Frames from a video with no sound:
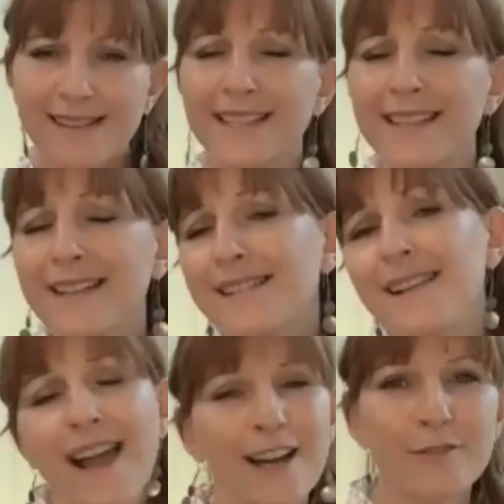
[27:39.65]
And it
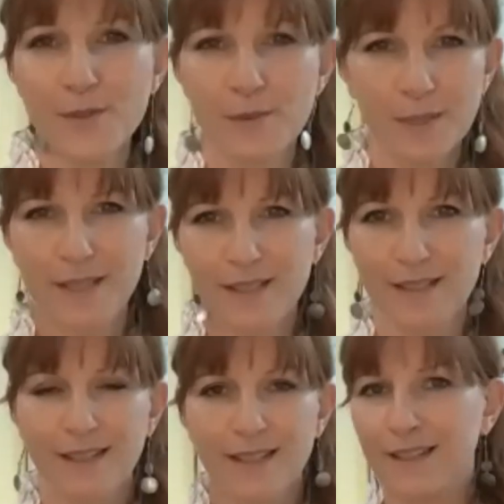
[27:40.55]
doesn't have to be
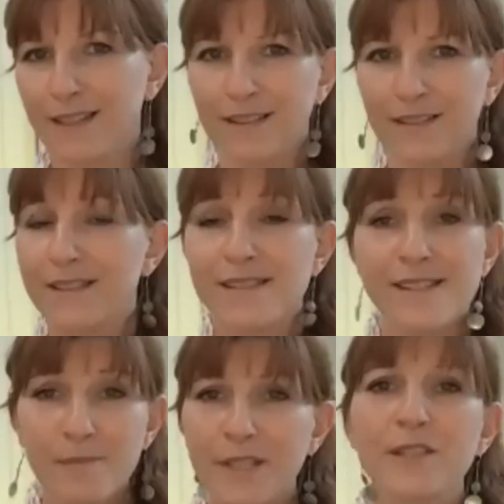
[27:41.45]

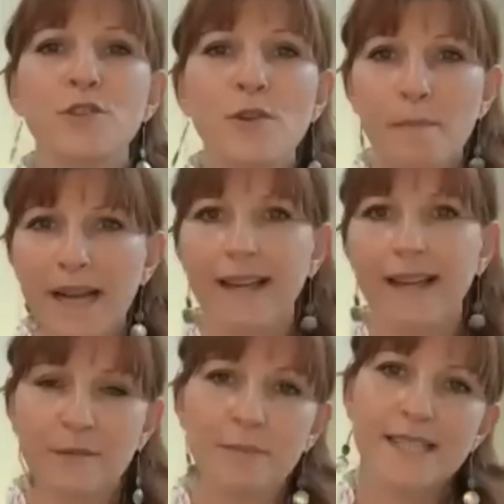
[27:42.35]
something
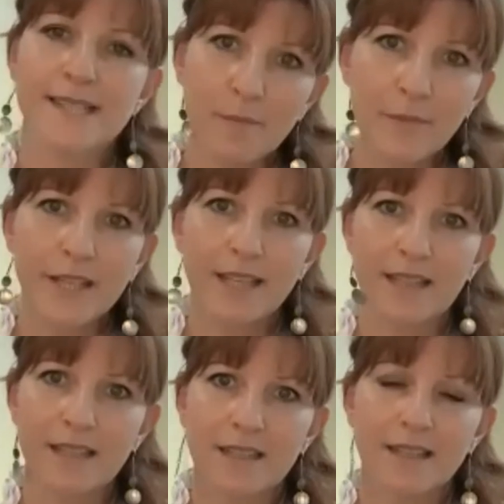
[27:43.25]
dramatic, but
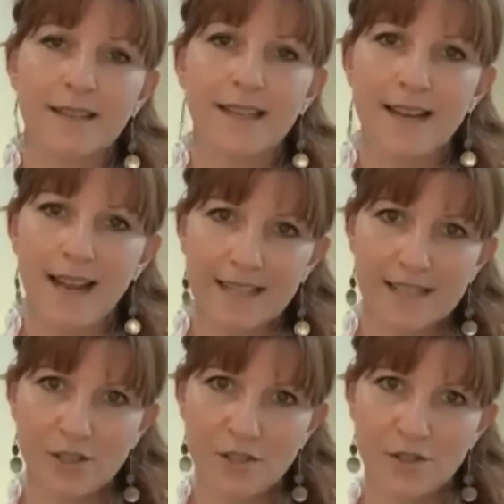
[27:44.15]
something that
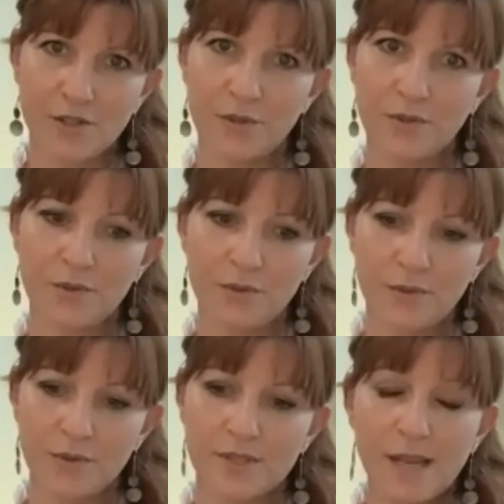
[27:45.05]
has to do,
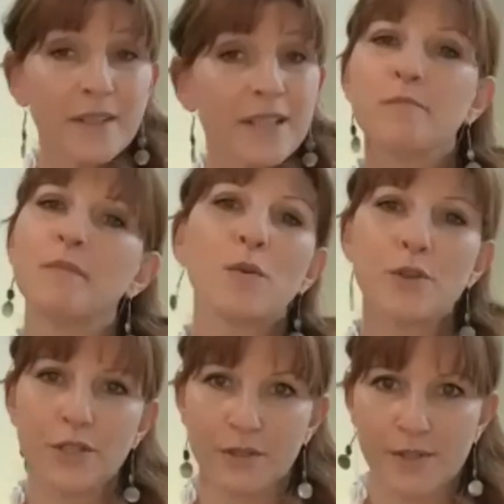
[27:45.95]
something
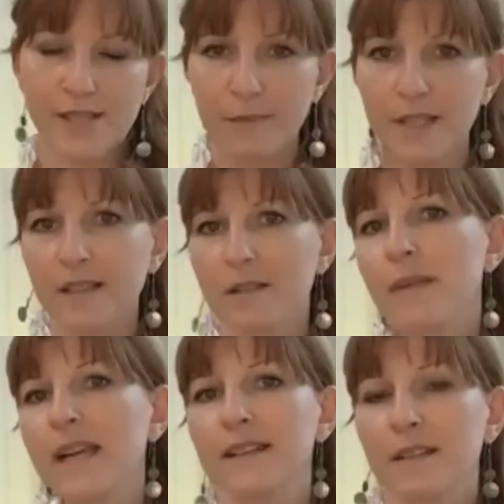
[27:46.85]
emotional, something that
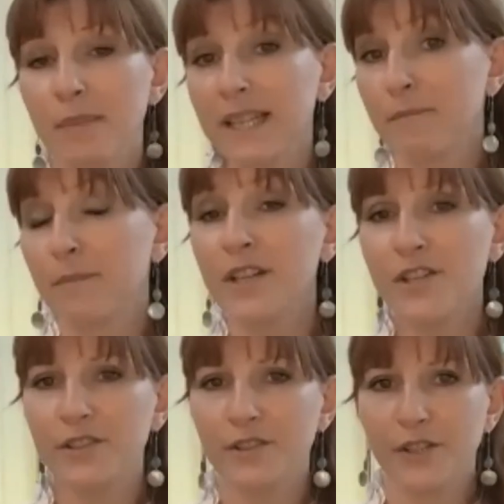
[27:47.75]
made a big
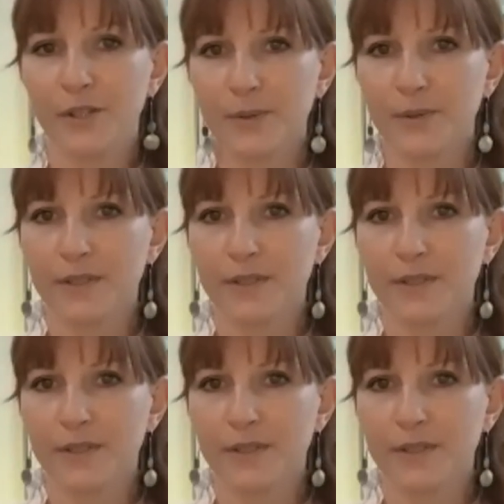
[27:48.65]
impression on you.